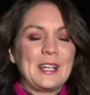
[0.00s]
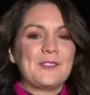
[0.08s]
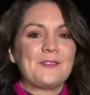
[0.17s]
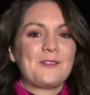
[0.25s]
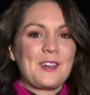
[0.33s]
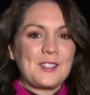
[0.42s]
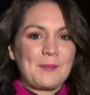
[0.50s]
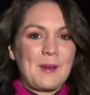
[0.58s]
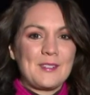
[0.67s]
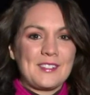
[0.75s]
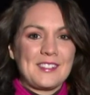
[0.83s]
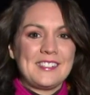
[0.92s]
When I first
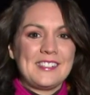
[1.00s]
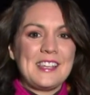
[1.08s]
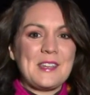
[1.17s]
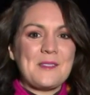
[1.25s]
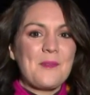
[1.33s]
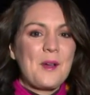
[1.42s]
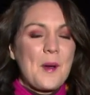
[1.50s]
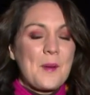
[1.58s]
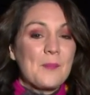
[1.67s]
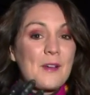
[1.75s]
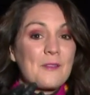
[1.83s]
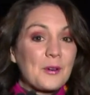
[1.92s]
spoke to the team,
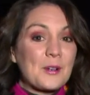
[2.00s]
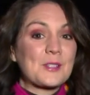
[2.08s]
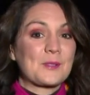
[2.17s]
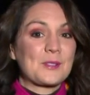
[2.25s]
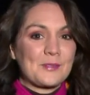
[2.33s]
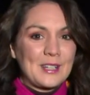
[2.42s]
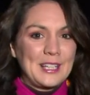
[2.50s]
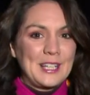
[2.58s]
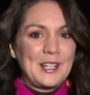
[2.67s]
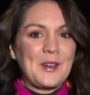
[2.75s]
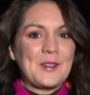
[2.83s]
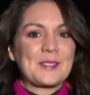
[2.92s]
my voice was really
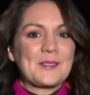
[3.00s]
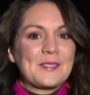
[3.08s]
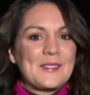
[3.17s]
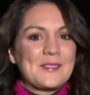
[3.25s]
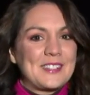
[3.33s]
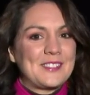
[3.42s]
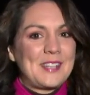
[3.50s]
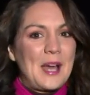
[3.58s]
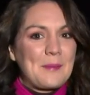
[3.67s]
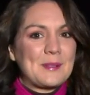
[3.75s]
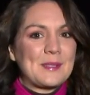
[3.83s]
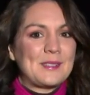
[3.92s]
low. Sometimes that just
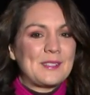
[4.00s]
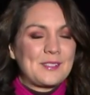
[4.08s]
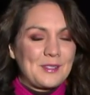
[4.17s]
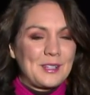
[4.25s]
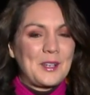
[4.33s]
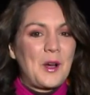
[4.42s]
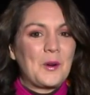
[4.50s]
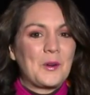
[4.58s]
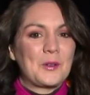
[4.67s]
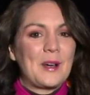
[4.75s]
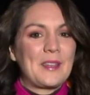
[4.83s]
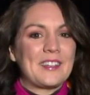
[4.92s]
happens in this really
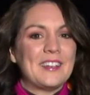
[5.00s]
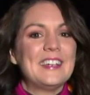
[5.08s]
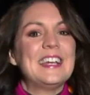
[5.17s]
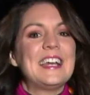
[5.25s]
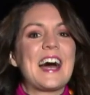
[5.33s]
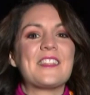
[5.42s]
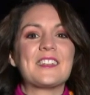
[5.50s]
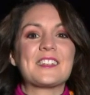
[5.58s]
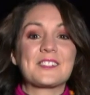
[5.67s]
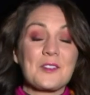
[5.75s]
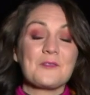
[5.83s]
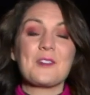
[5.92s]
cold weather. And then
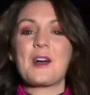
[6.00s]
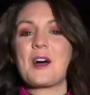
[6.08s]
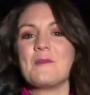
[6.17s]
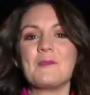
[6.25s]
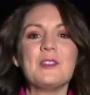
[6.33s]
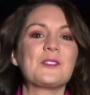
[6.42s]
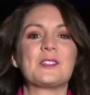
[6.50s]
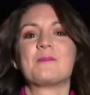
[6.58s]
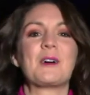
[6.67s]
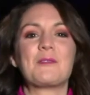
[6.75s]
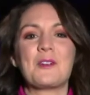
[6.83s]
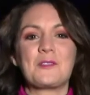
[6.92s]
as I loosen up
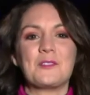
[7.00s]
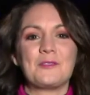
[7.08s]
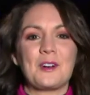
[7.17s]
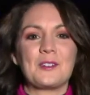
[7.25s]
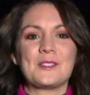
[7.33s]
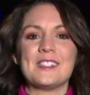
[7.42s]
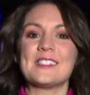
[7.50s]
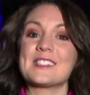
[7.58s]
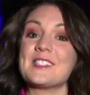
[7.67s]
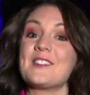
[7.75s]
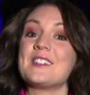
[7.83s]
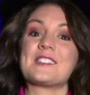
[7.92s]
my vocal folds, it
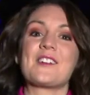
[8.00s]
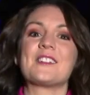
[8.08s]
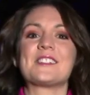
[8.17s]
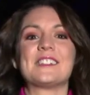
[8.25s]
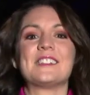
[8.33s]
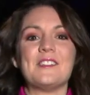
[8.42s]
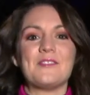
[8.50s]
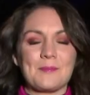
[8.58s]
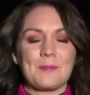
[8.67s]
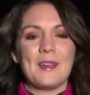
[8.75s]
slowly starts to lift.